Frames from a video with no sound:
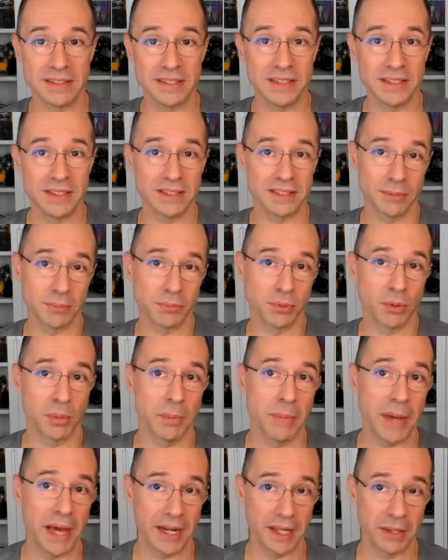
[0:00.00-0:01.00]
tedious and
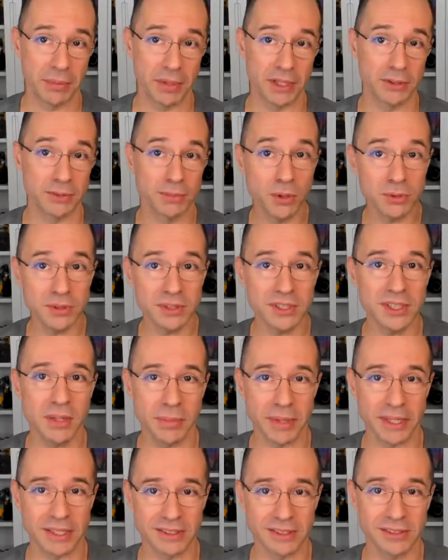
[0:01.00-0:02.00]
problematic because most
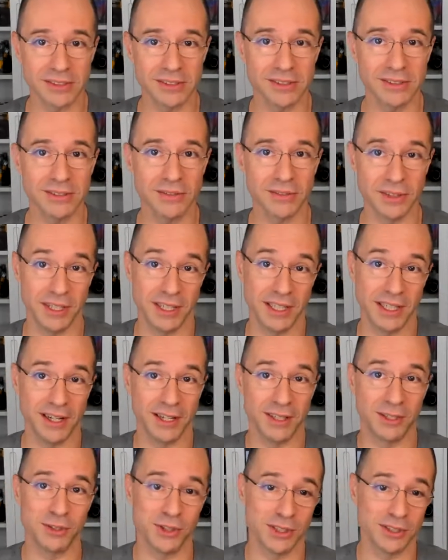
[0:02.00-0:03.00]
CMSs, they
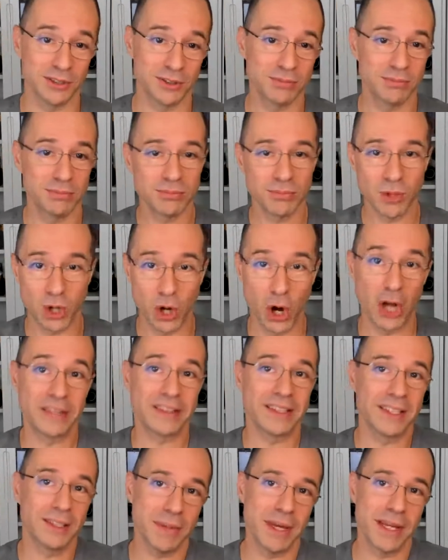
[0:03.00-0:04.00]
are just
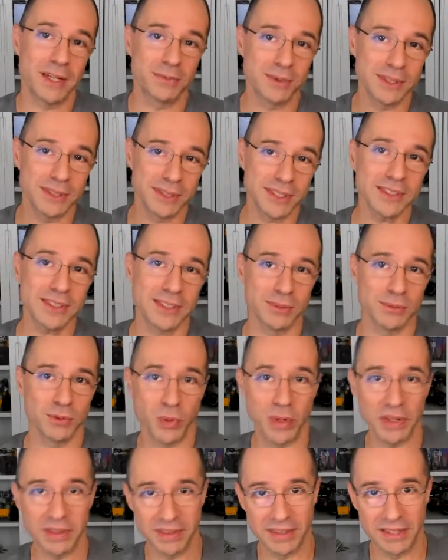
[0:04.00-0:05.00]
content management
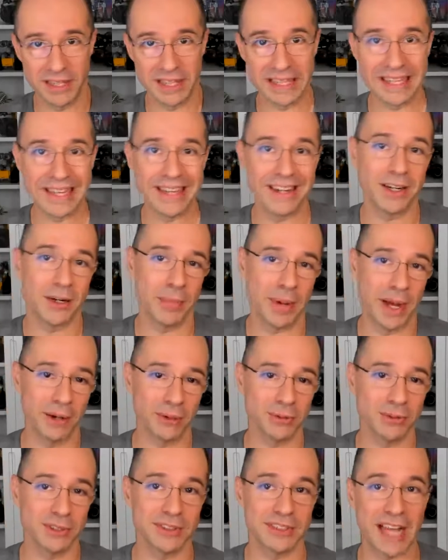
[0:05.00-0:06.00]
systems. What they care
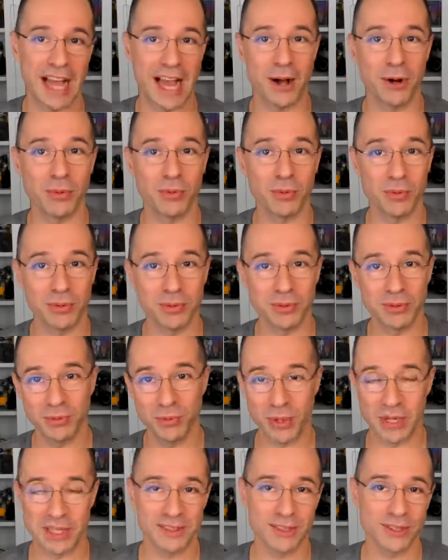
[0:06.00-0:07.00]
about is
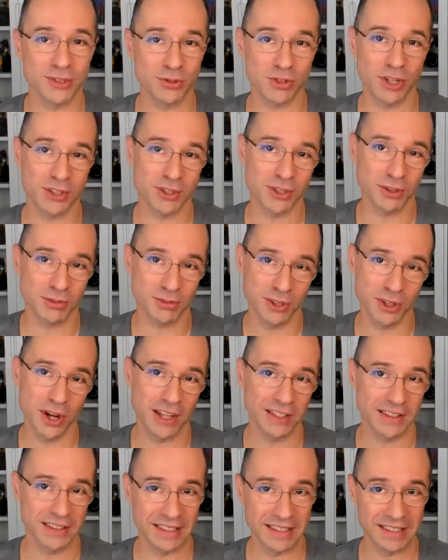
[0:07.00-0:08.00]
what is the structure of the
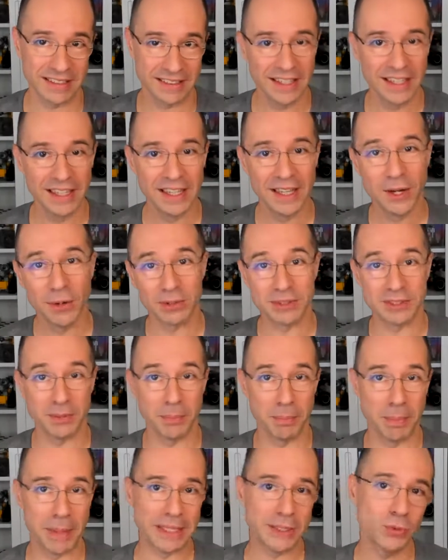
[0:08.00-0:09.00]
content? What's
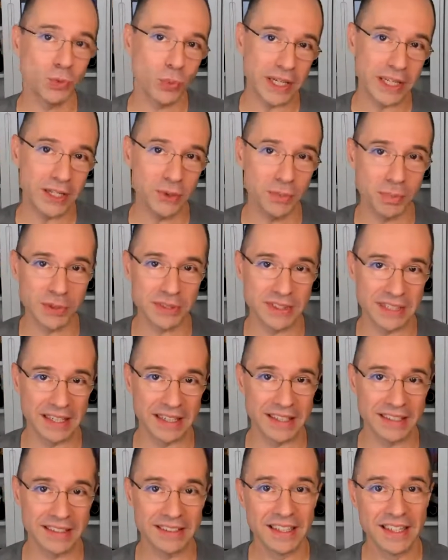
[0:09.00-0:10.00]
the best way to
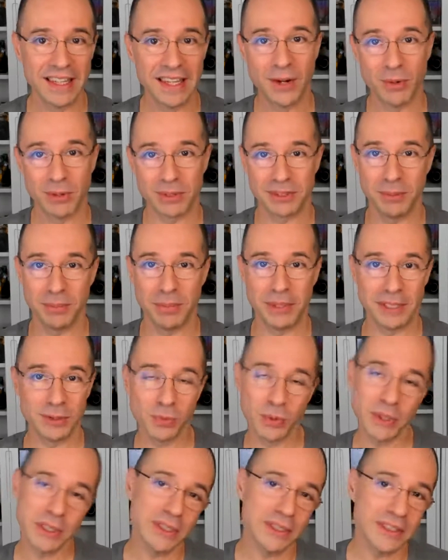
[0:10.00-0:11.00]
present it? What's the
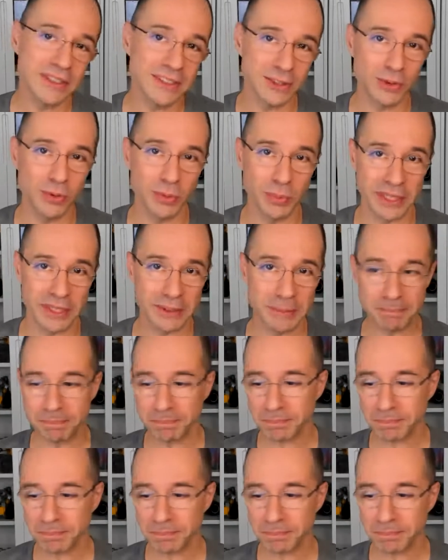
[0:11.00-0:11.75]
best way to consume it?